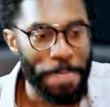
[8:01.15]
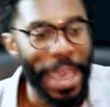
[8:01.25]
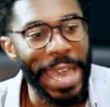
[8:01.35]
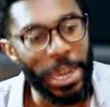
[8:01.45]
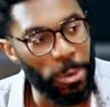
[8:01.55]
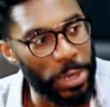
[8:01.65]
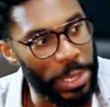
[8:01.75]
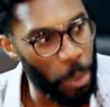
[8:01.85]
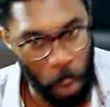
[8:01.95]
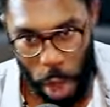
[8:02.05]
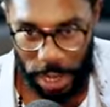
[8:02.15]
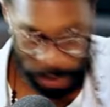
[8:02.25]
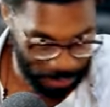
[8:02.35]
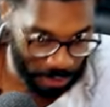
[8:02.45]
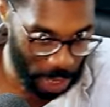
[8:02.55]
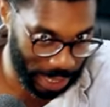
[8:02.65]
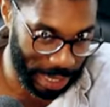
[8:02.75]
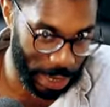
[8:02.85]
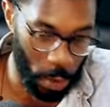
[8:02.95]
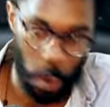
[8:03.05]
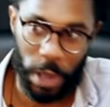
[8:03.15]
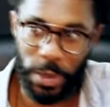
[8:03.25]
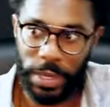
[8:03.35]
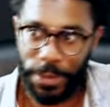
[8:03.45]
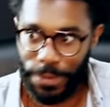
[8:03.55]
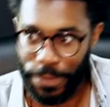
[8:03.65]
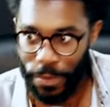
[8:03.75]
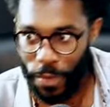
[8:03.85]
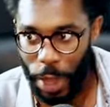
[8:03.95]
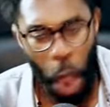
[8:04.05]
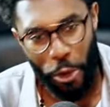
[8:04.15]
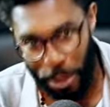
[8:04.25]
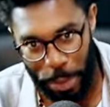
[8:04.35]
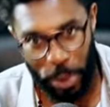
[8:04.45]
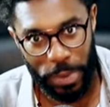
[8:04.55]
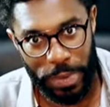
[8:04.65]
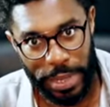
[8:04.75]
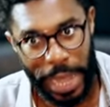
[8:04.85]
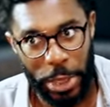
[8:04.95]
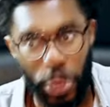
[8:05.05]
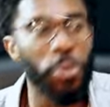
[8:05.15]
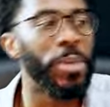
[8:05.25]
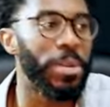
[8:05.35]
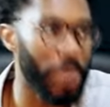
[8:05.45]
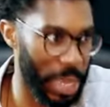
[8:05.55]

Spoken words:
And it was the worst verse in the world. Horrible. They humoured me.